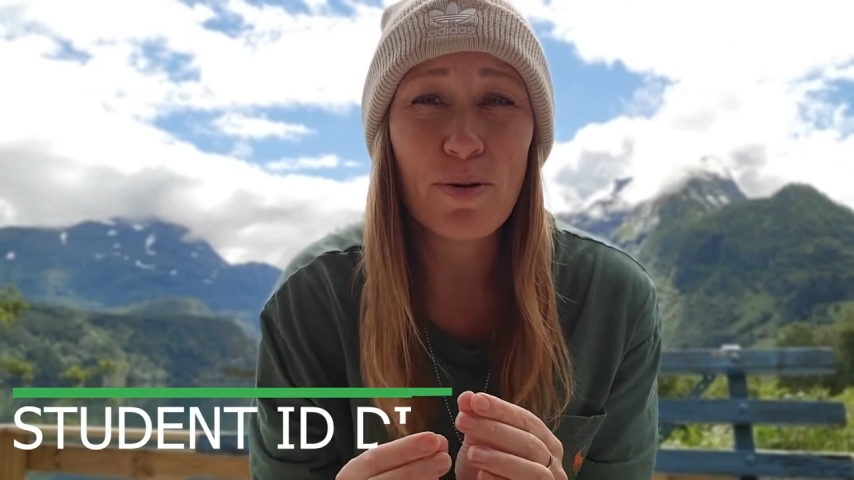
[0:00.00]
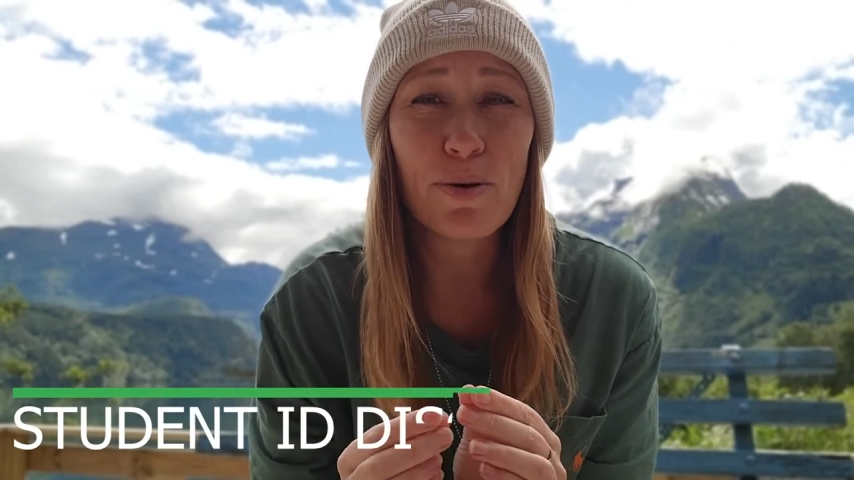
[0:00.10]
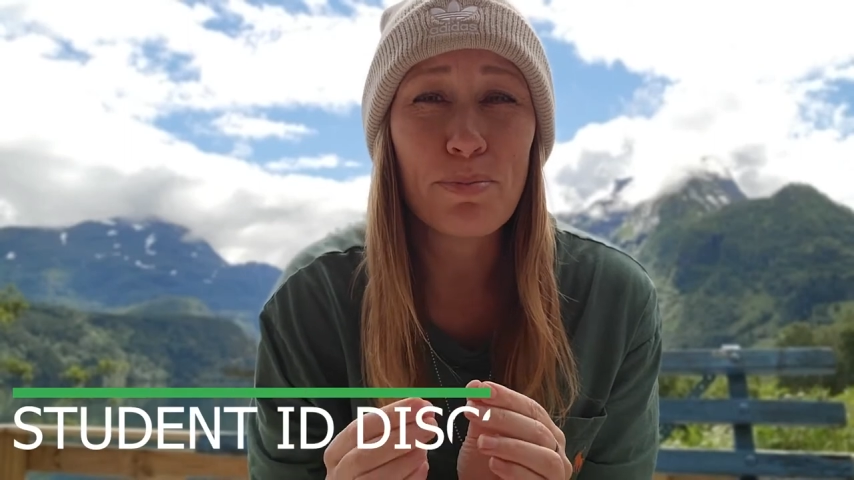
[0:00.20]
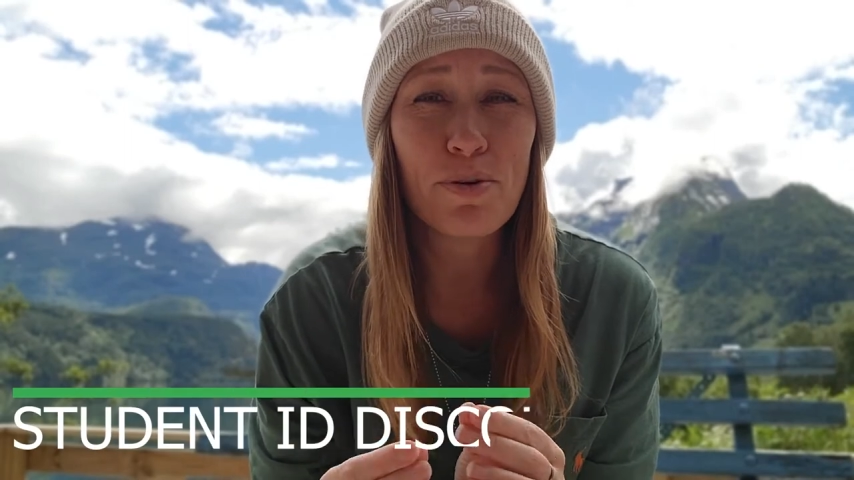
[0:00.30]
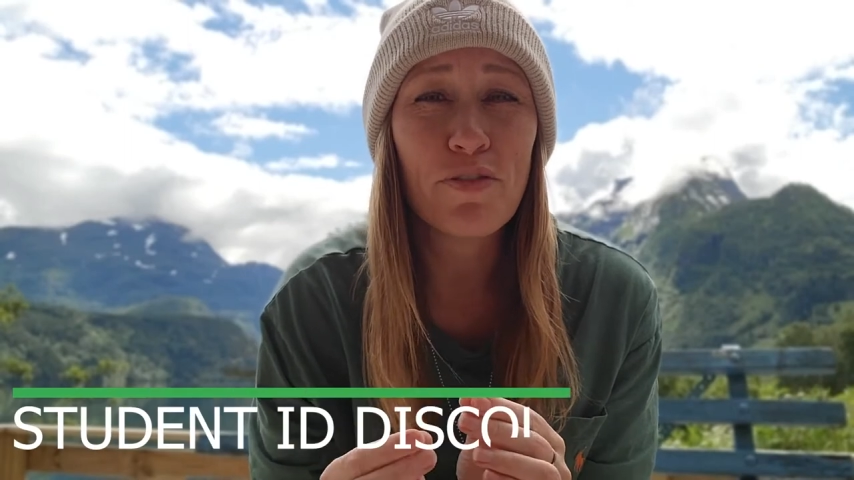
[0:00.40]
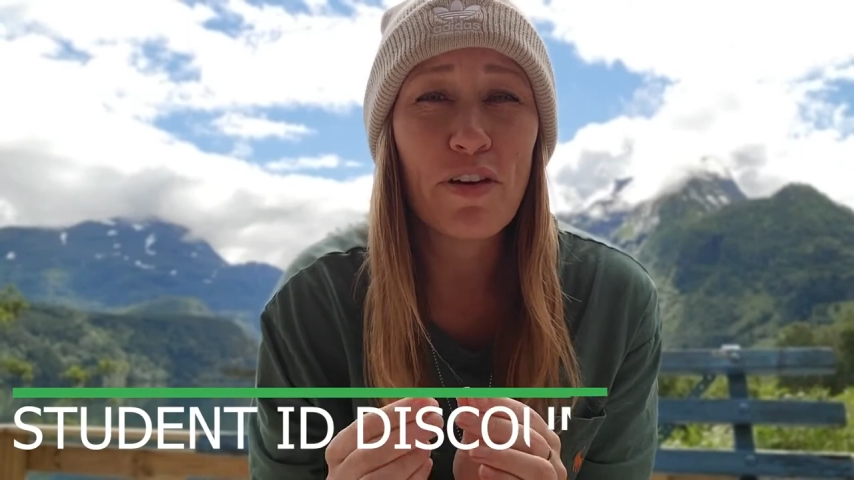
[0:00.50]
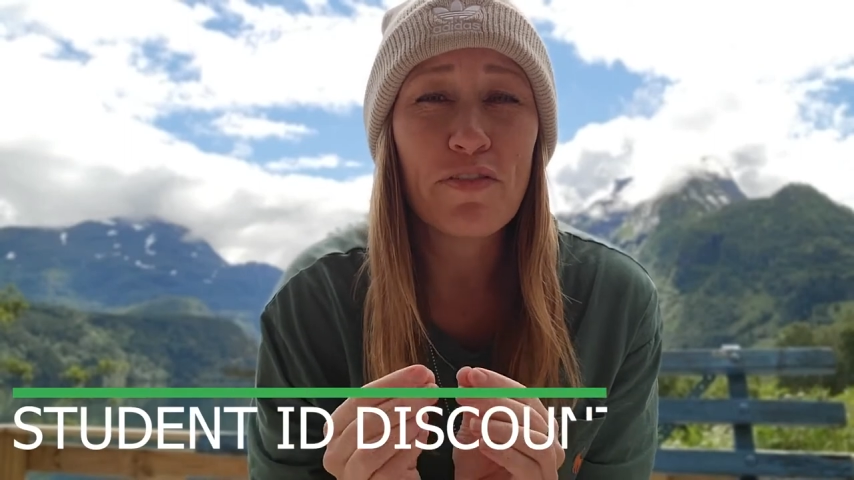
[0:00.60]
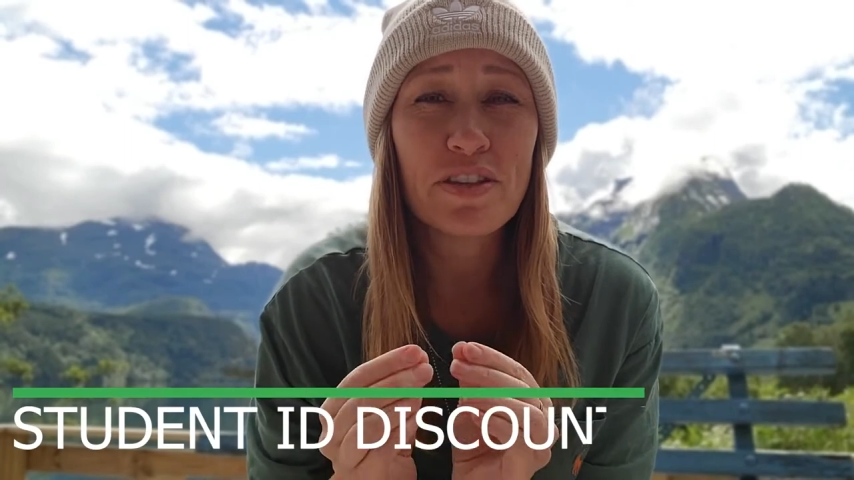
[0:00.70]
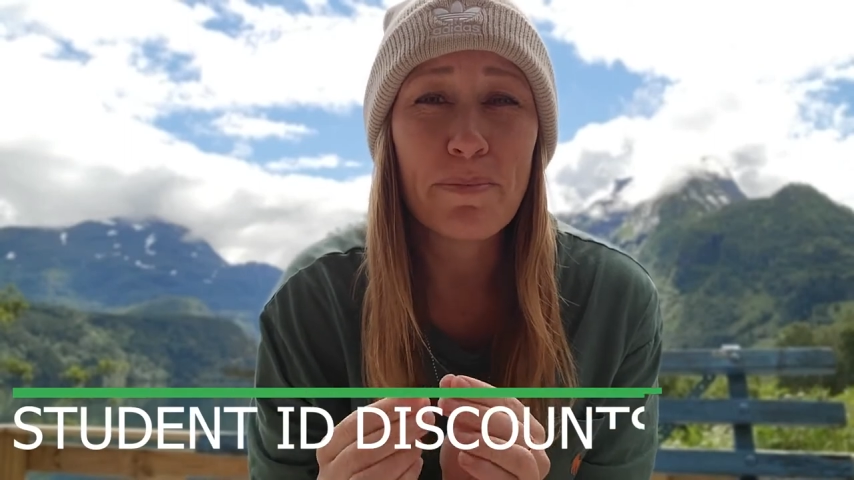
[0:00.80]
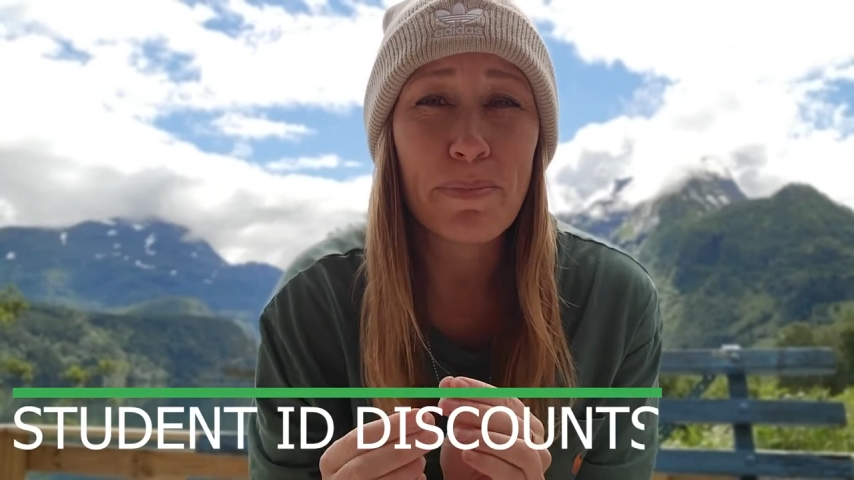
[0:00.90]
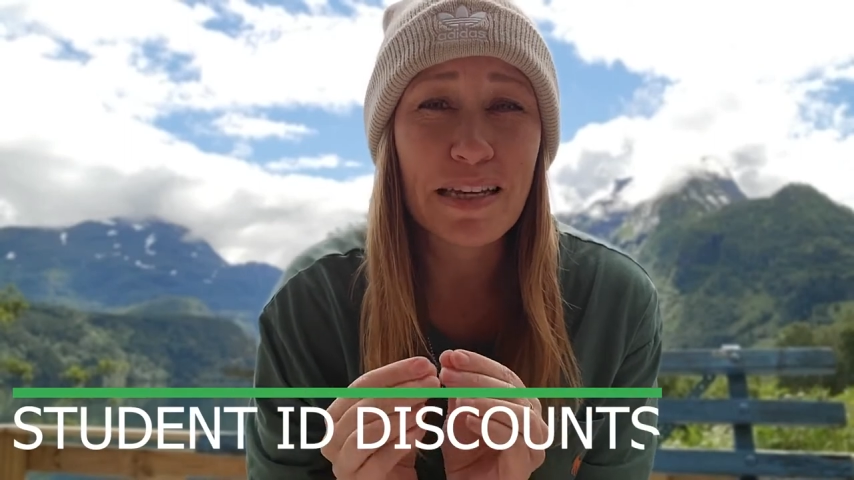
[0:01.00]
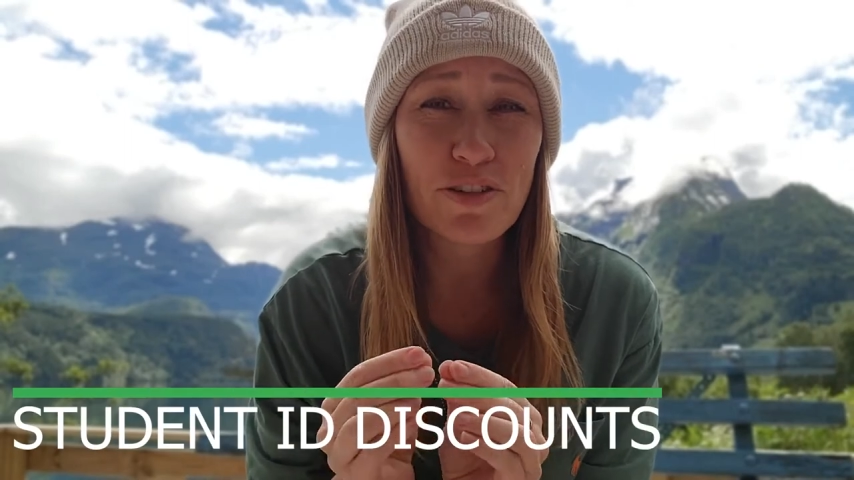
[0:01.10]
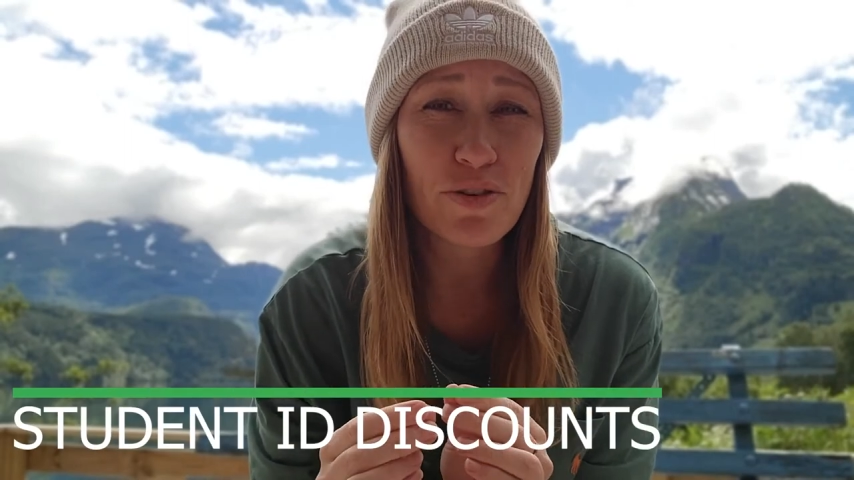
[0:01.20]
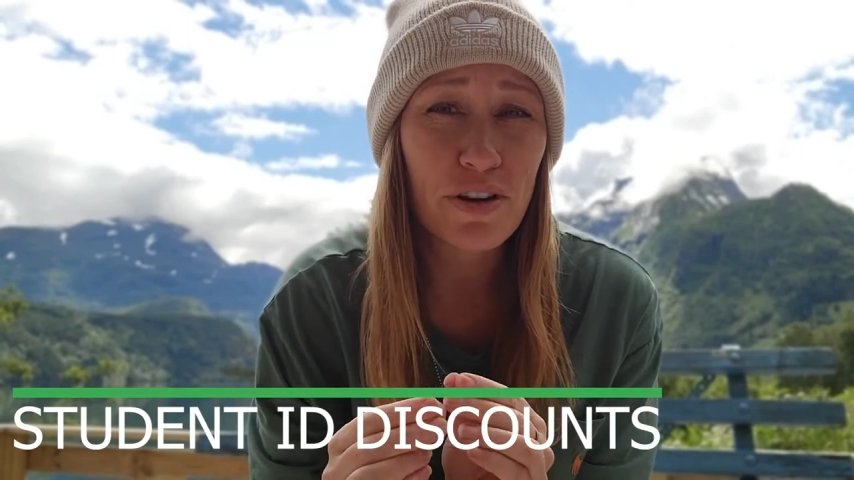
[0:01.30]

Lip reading: or proof of semester